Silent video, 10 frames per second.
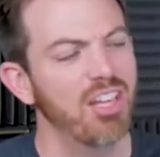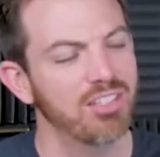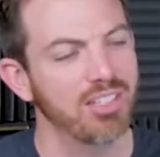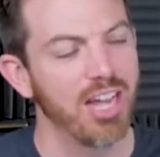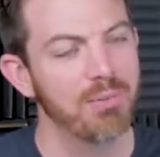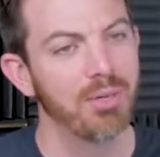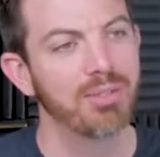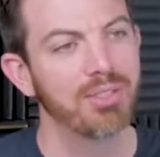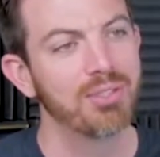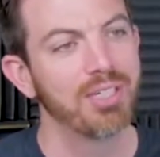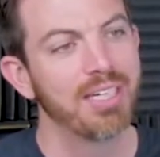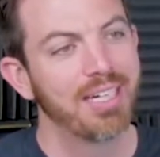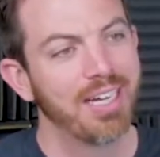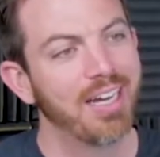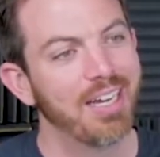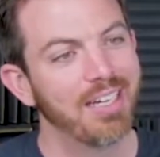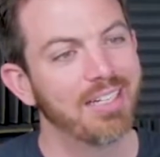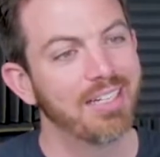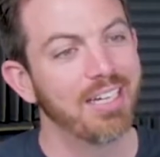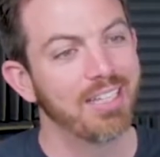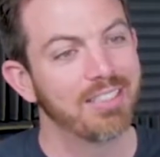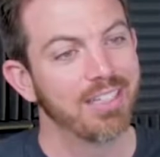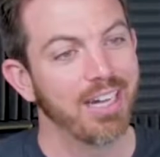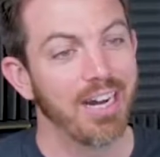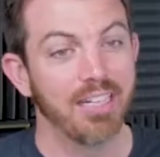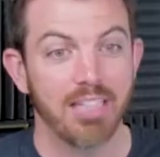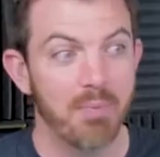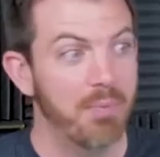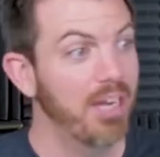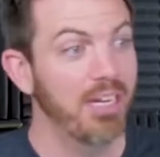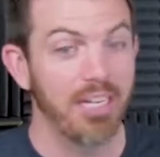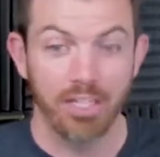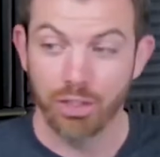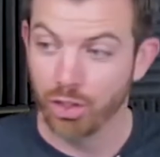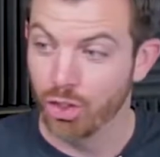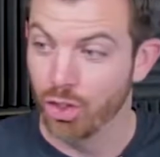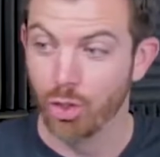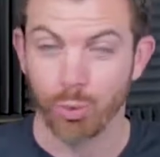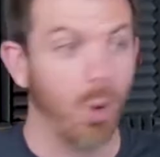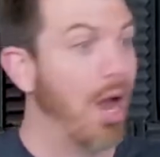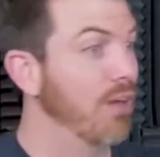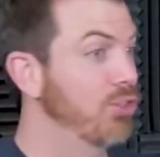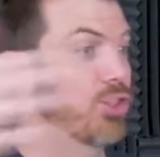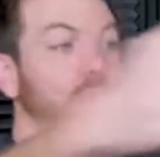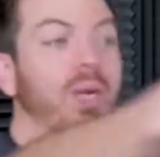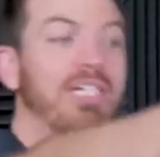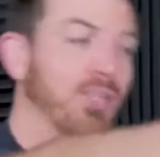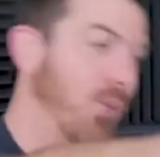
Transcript: I think that's a Lambo, dude. And and at that minute, it just drives straight into